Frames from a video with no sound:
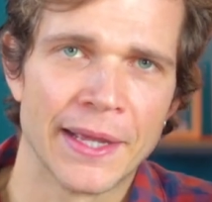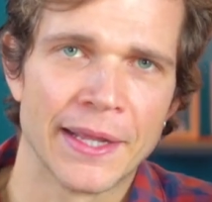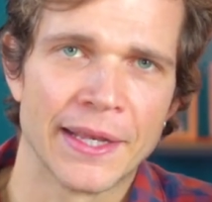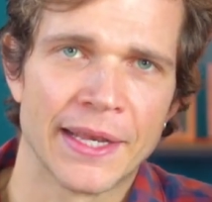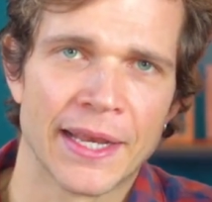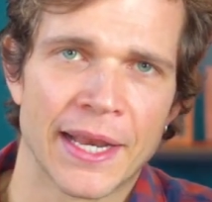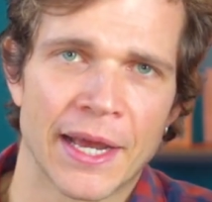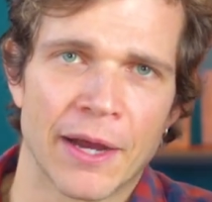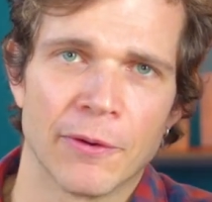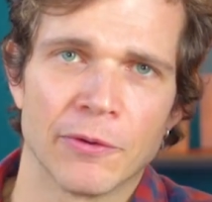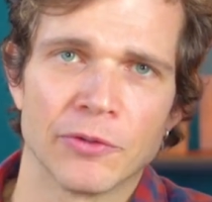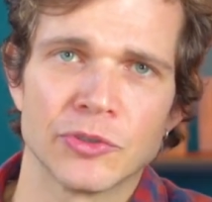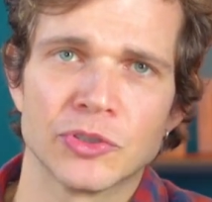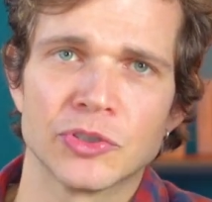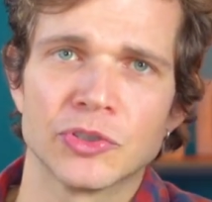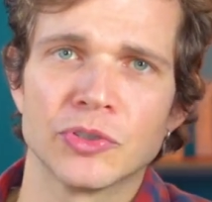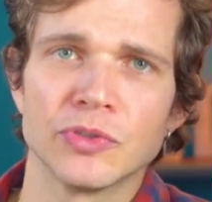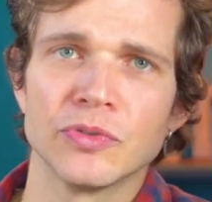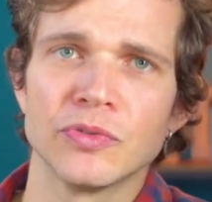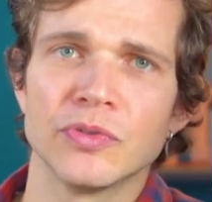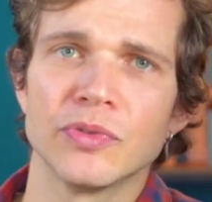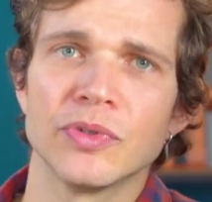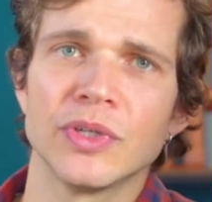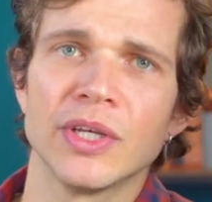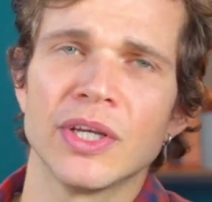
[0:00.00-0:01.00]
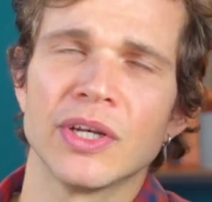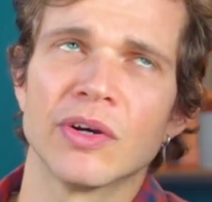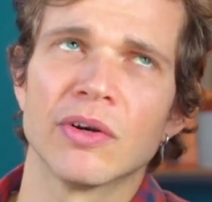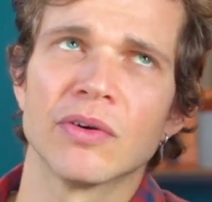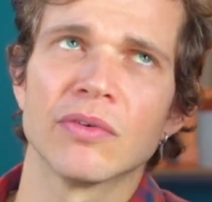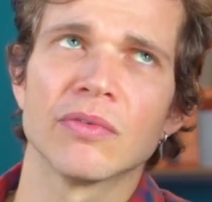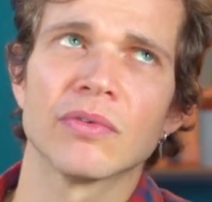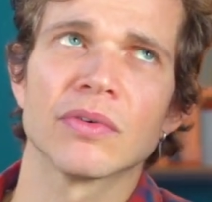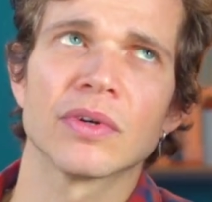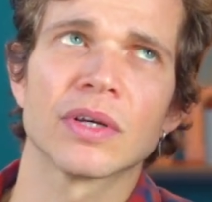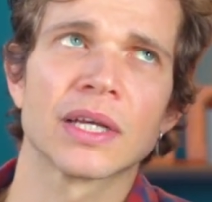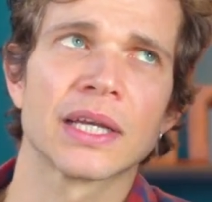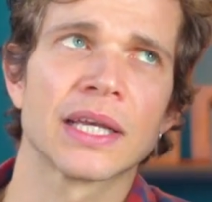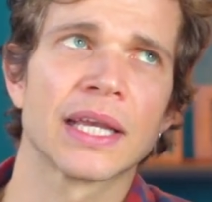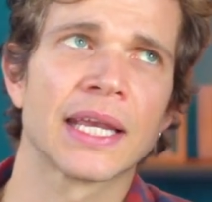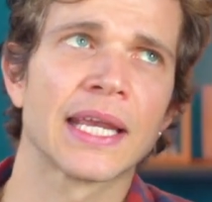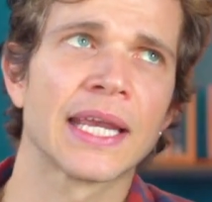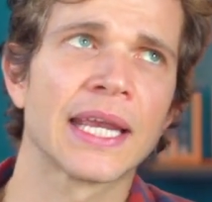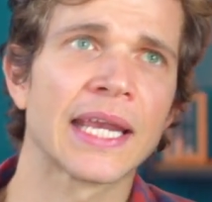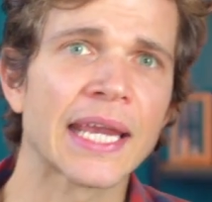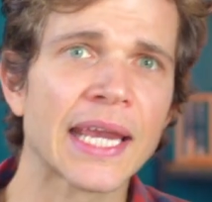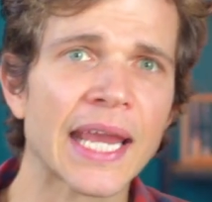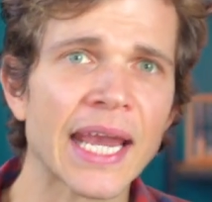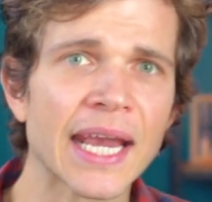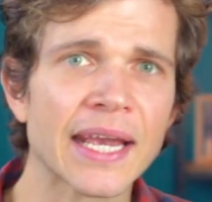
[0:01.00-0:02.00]
Now, to, you know,
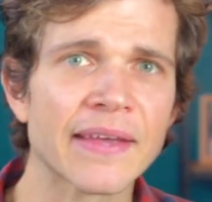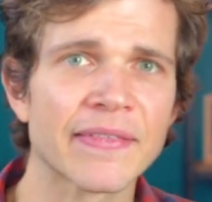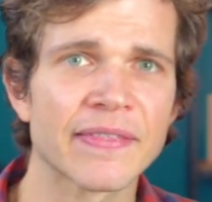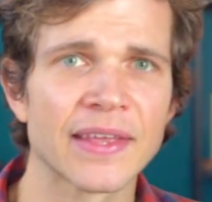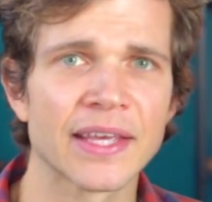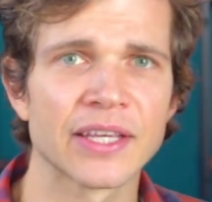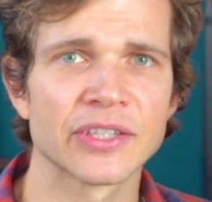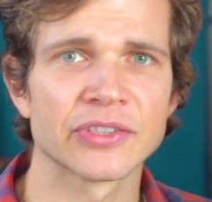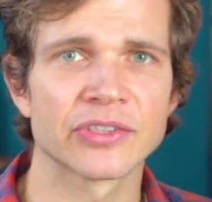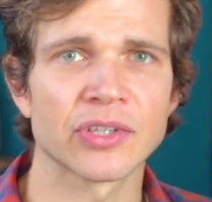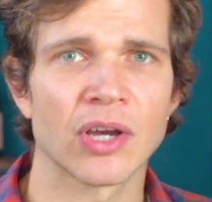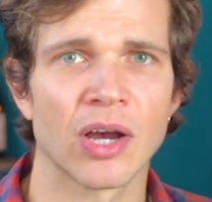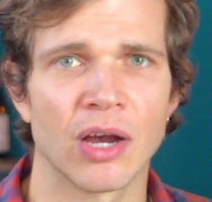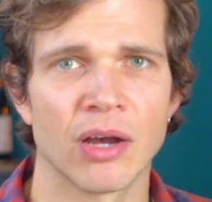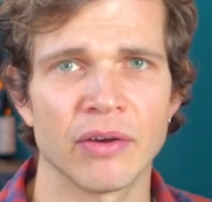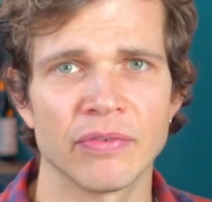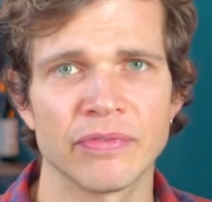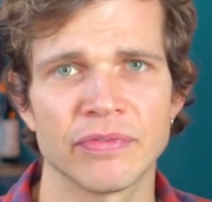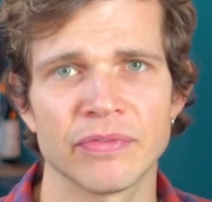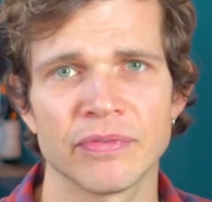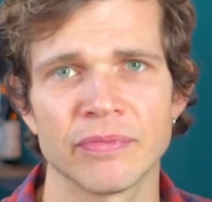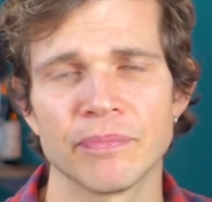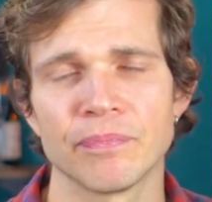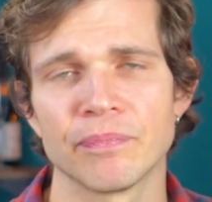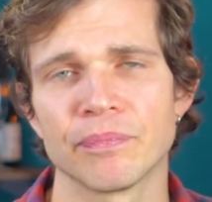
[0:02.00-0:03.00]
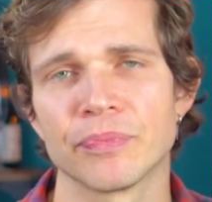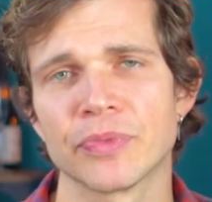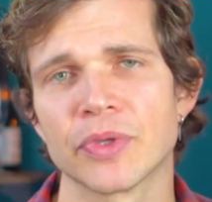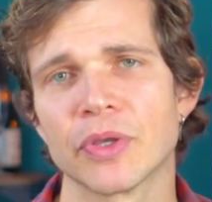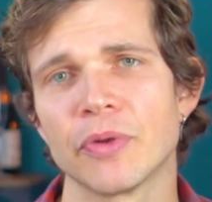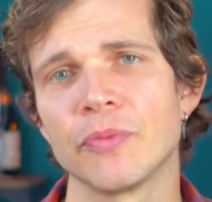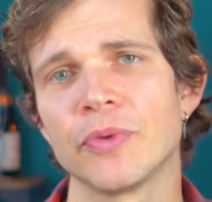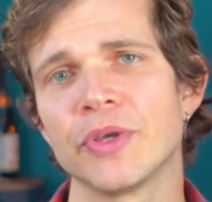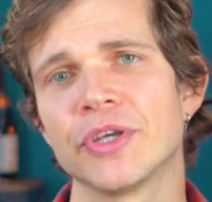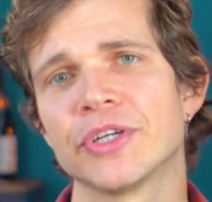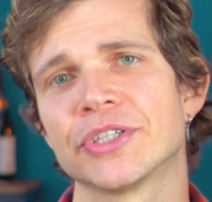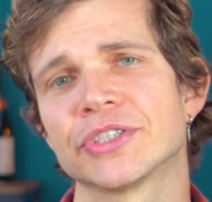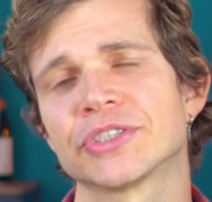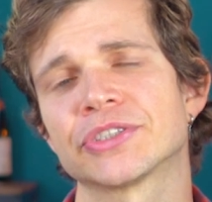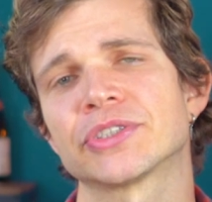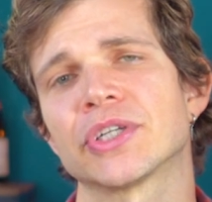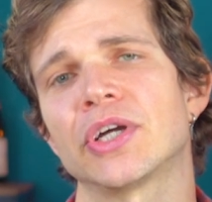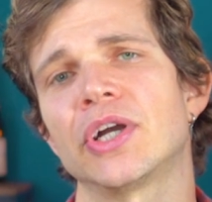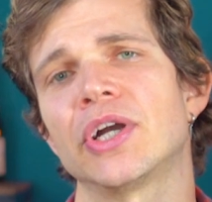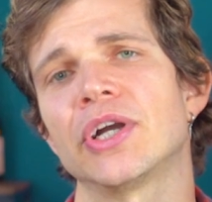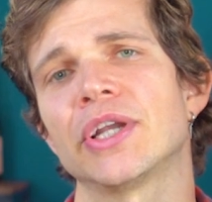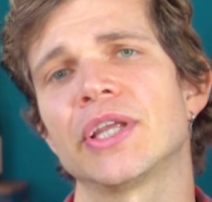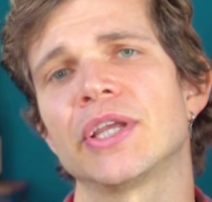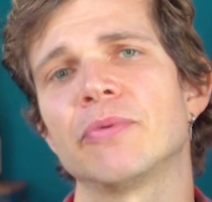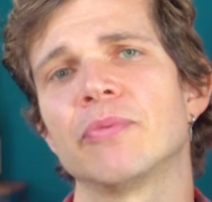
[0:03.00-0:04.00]
kick things off, we are
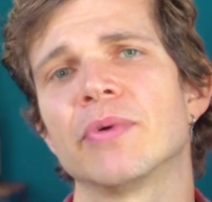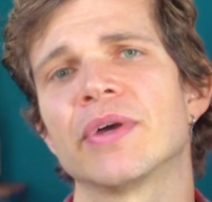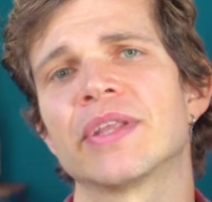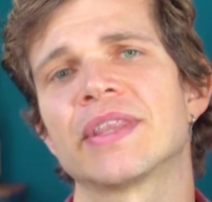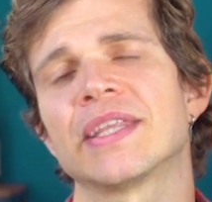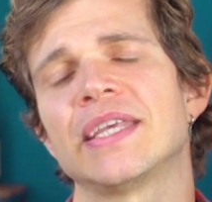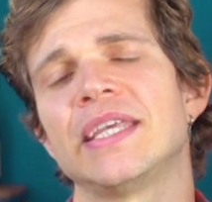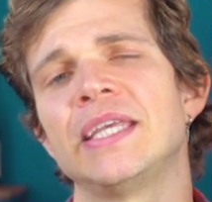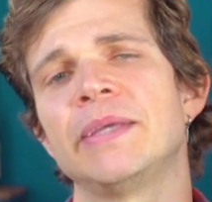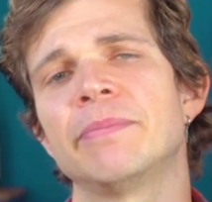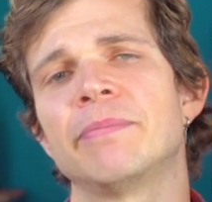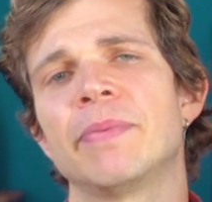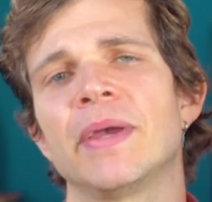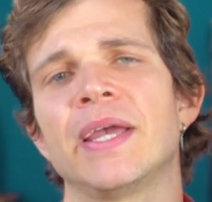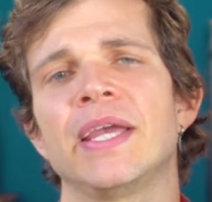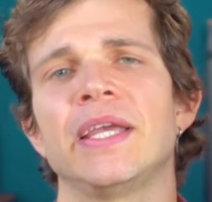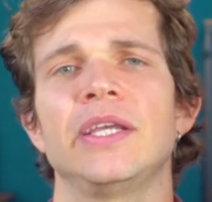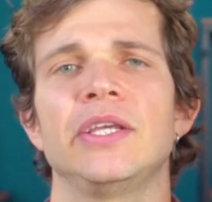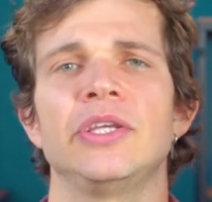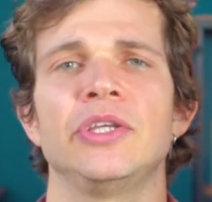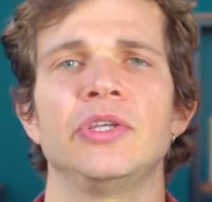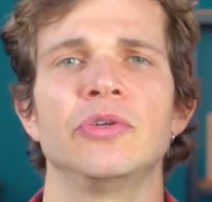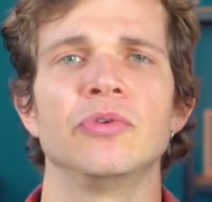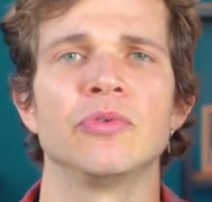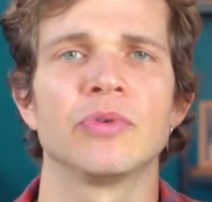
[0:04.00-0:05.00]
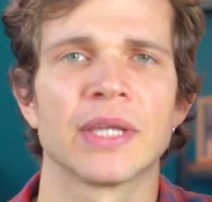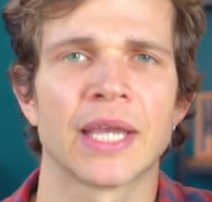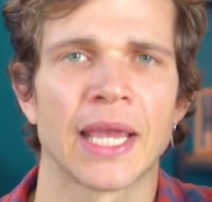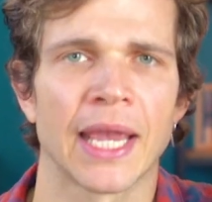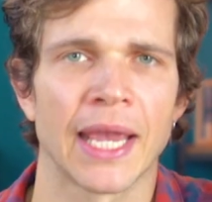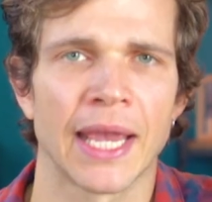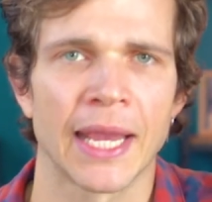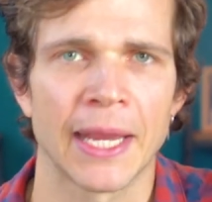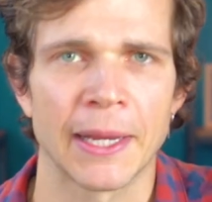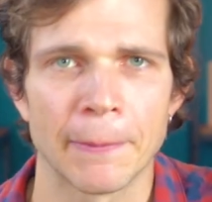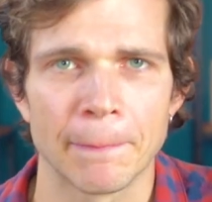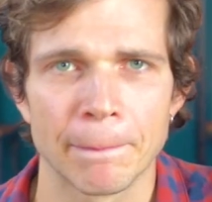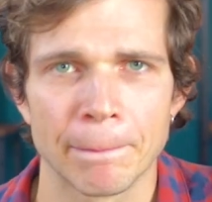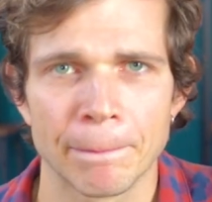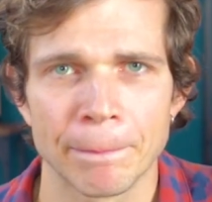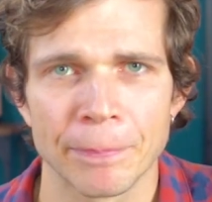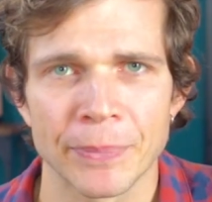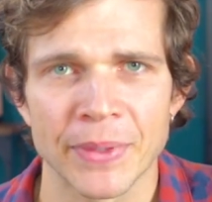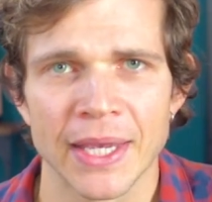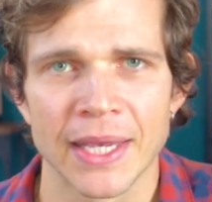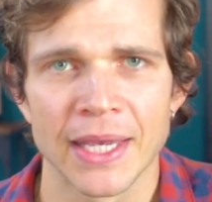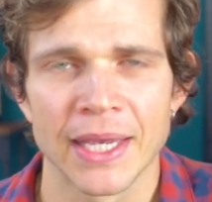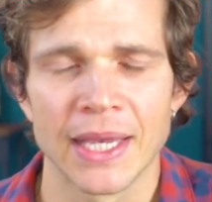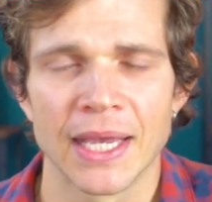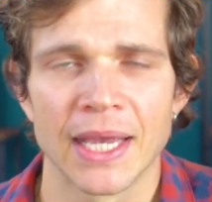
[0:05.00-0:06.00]
starting with eBay UK
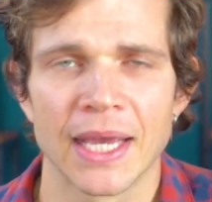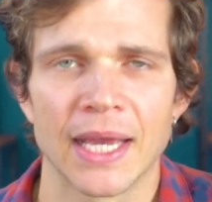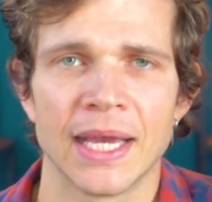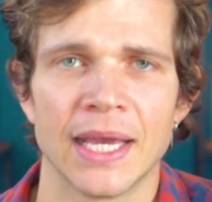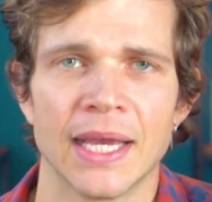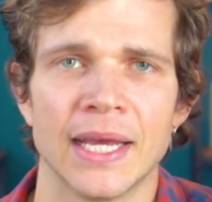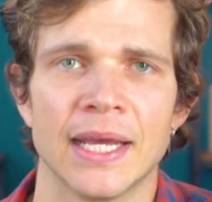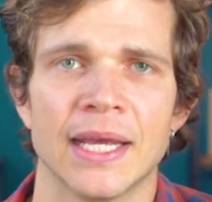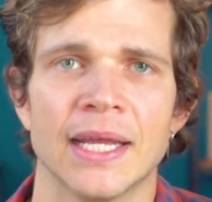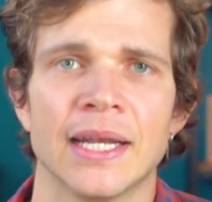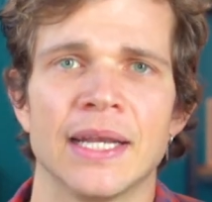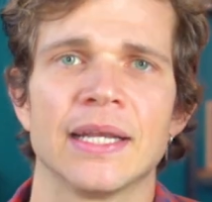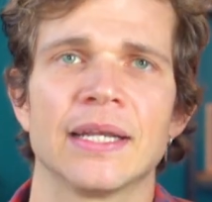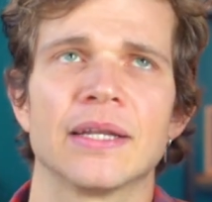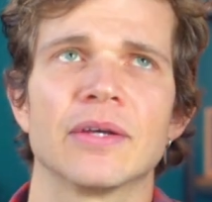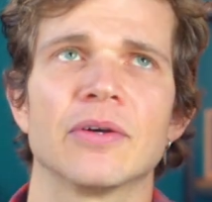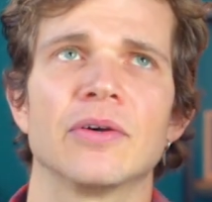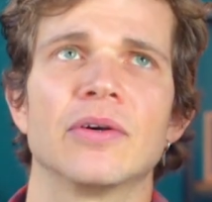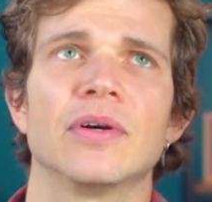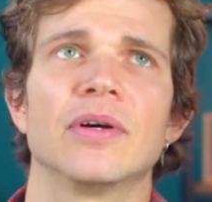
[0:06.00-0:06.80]
and